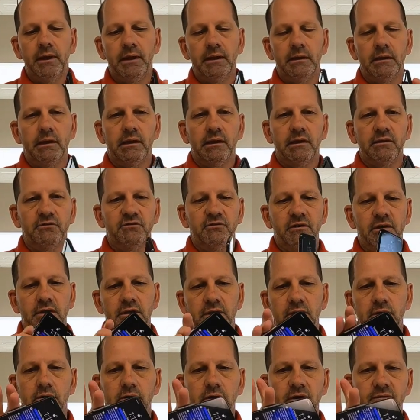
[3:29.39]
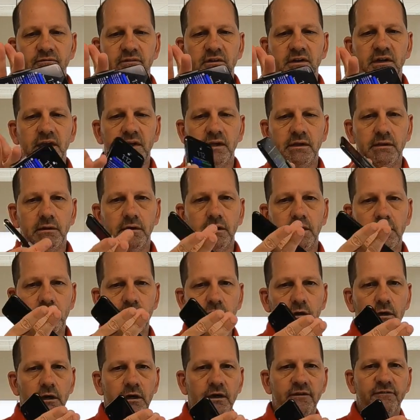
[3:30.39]
And like I say, you don't have to take it on and
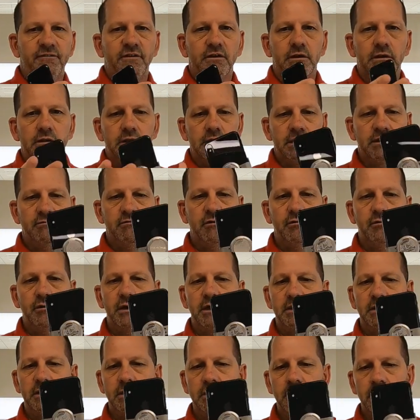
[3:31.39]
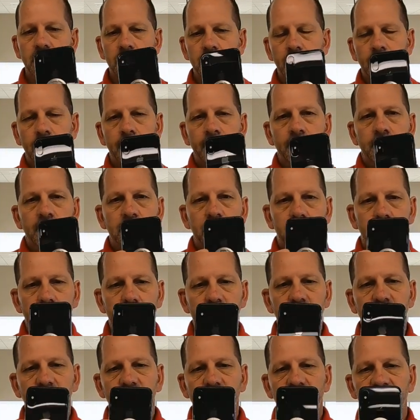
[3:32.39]
off. You could leave it right there. You could
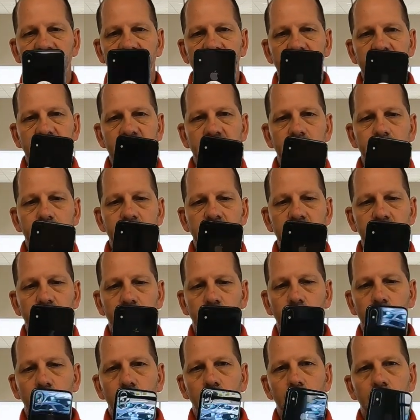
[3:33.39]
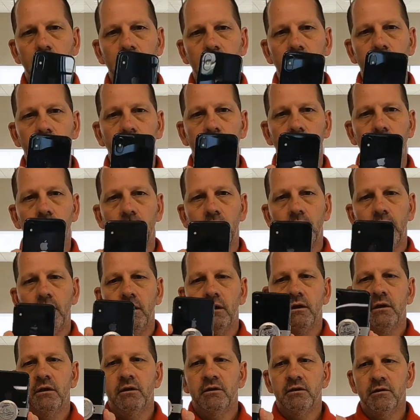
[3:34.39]
even set it up in your car
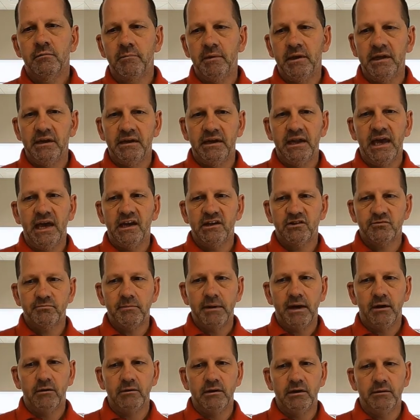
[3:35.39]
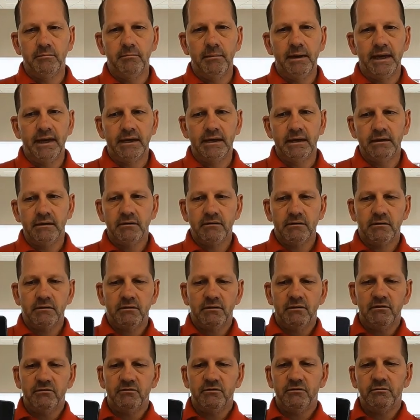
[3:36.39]
to be a dash mounted magnet.
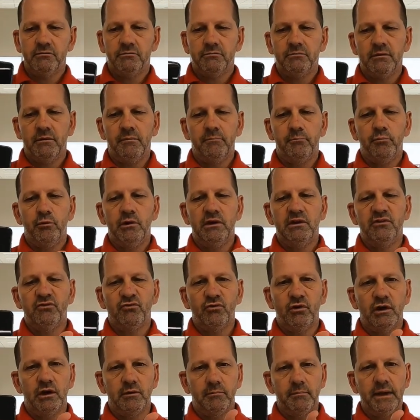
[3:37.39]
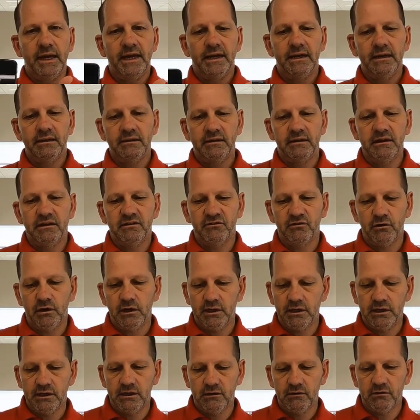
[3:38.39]
This is a pretty strong magnet that's
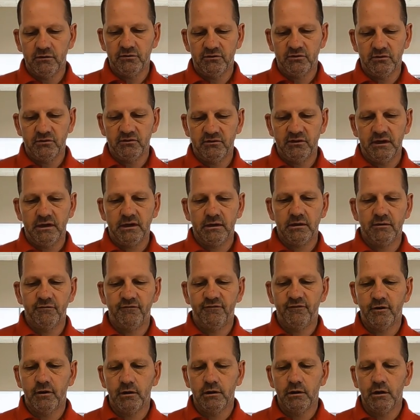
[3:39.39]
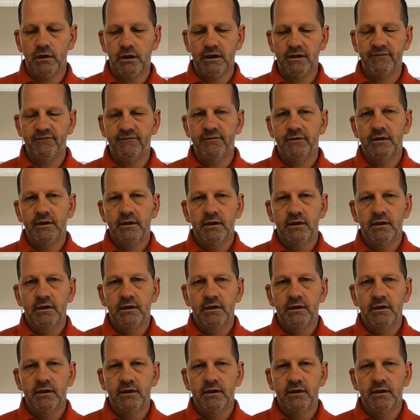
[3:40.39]
on here, so it's not going to fall off.